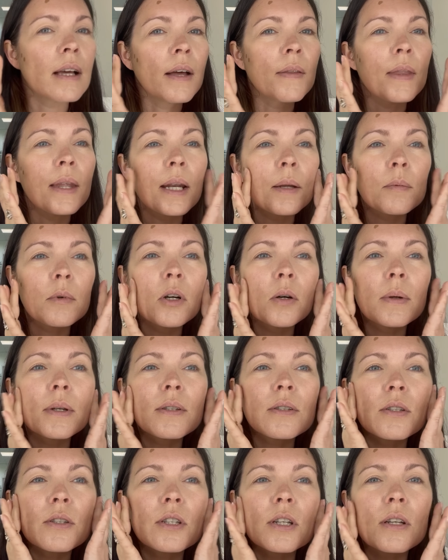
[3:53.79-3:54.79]
and then I'm going
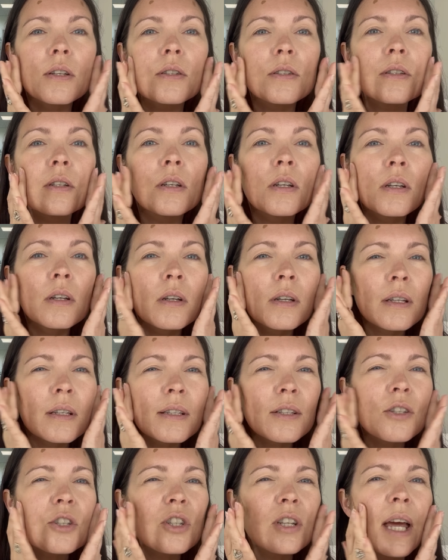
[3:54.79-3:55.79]
to just
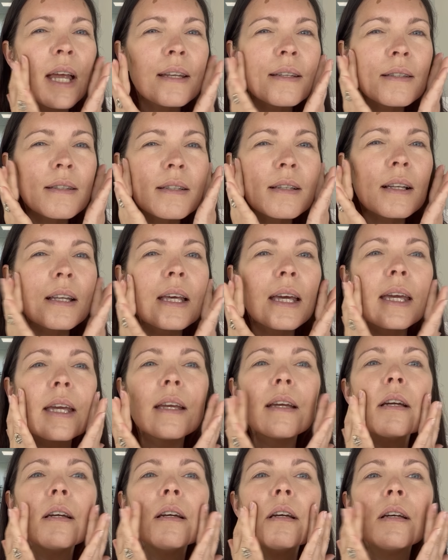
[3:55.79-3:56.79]

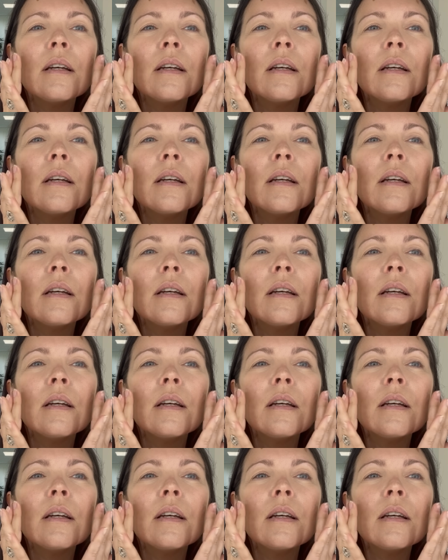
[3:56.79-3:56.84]
gently